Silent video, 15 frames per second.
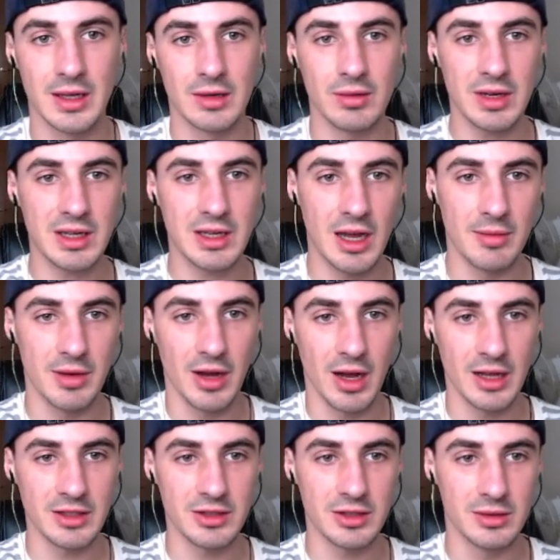Rika,
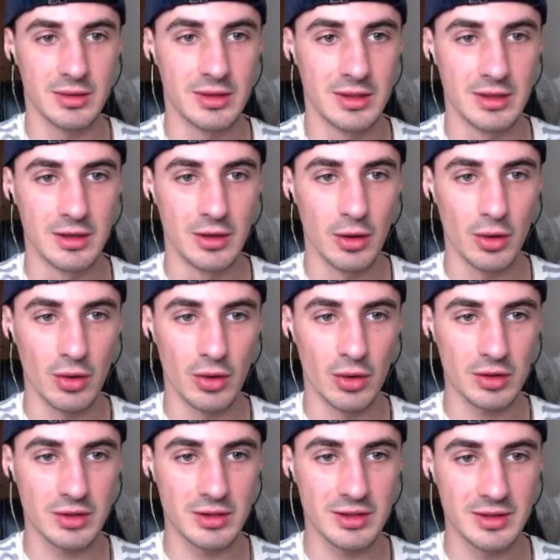behind you!
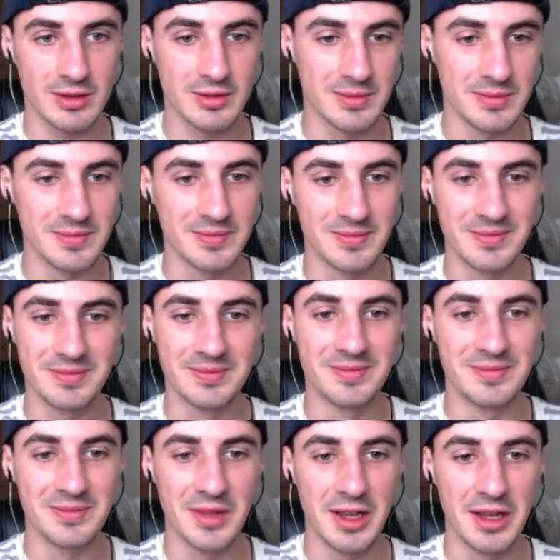Orcs!
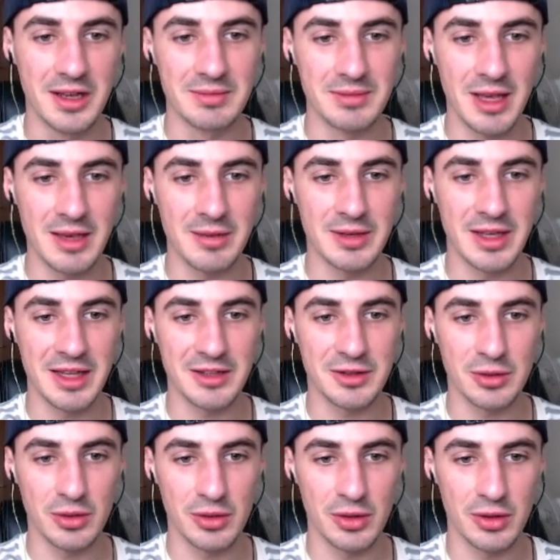Maybe it's
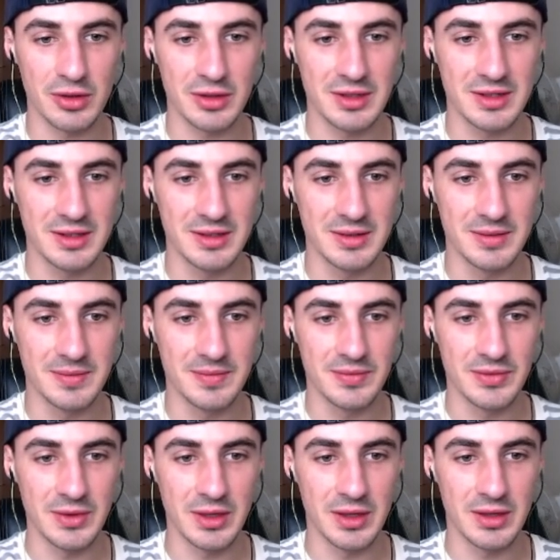your looks.
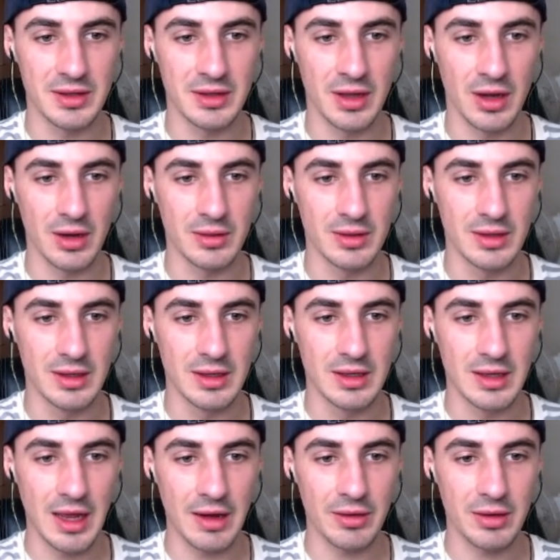No.
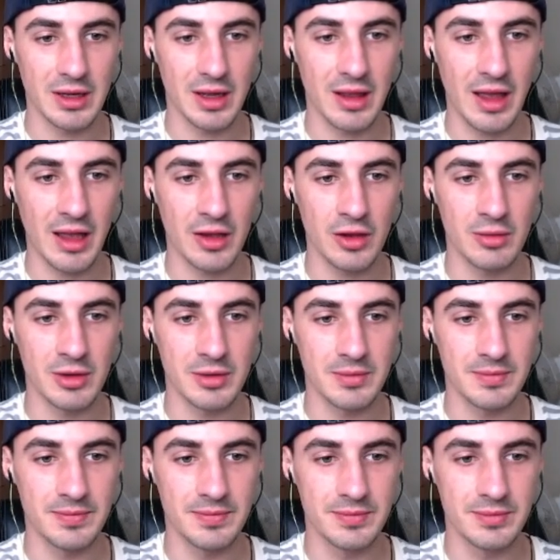Erica, they're human.
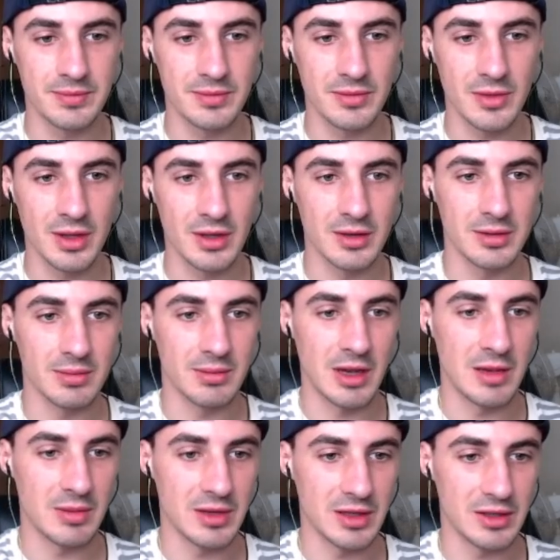
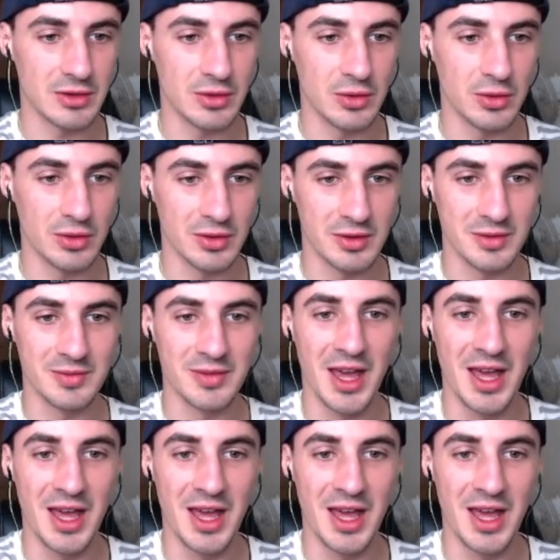Maybe it's yours.